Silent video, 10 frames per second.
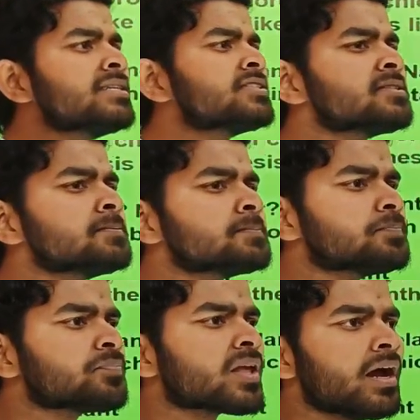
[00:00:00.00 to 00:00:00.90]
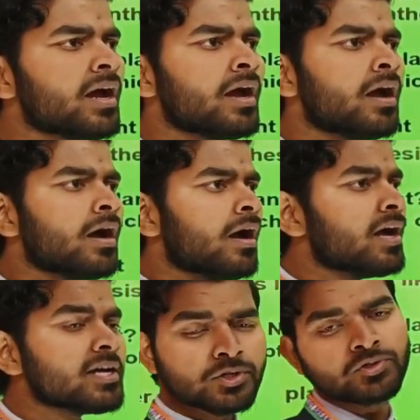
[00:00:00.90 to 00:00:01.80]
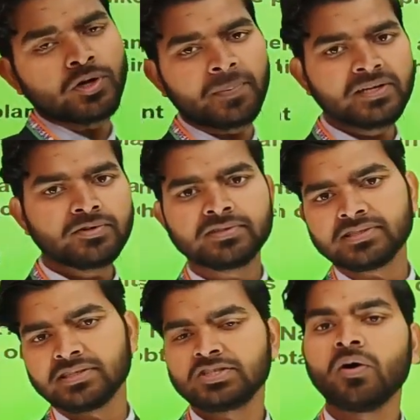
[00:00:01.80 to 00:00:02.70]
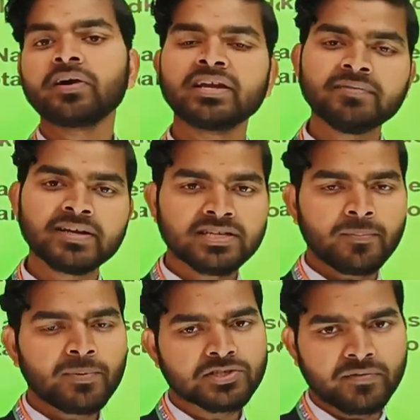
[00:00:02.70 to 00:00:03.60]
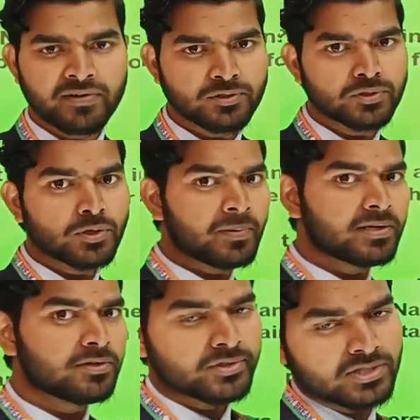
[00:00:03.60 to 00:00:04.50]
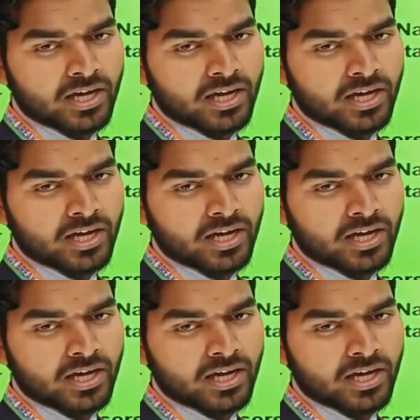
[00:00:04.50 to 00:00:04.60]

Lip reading: is heterotrophic nutrition, or give examples of heterotrophic nutrition.